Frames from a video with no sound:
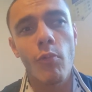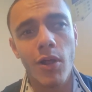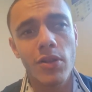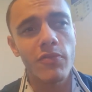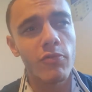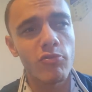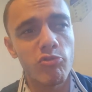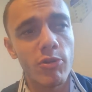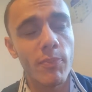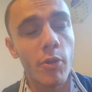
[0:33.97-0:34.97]
wonderful
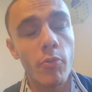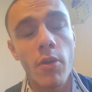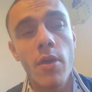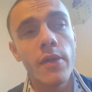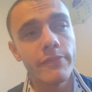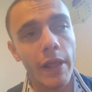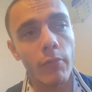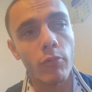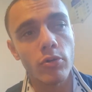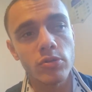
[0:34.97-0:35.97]
tribute
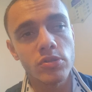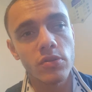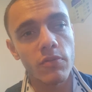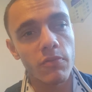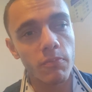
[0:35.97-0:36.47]
that was